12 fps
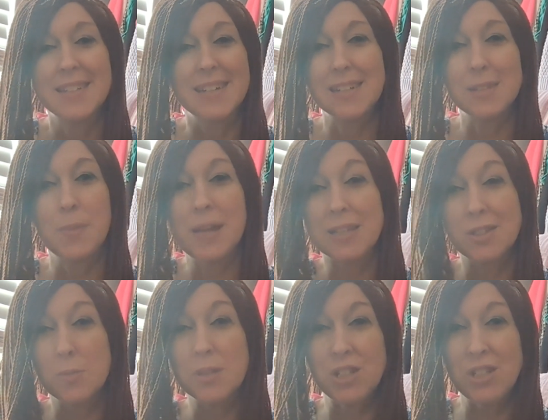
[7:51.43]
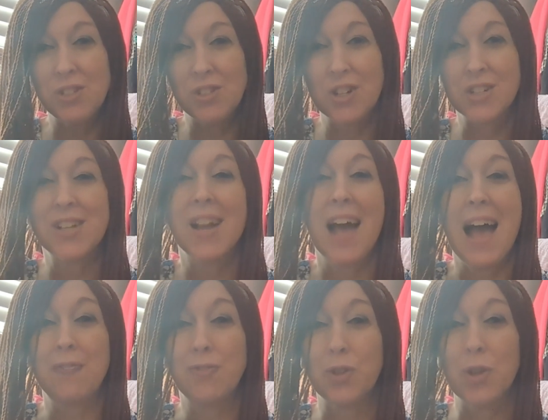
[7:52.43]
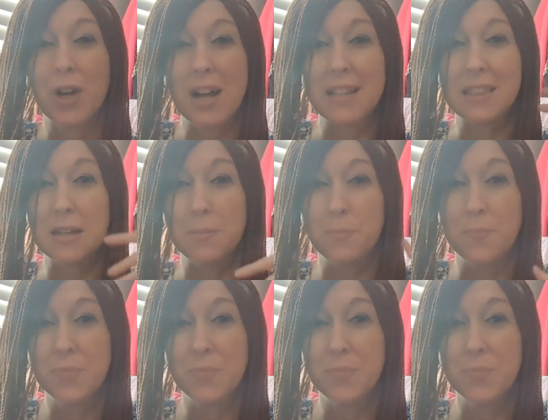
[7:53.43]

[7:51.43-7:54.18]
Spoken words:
It does make it so much easier to not have to look at the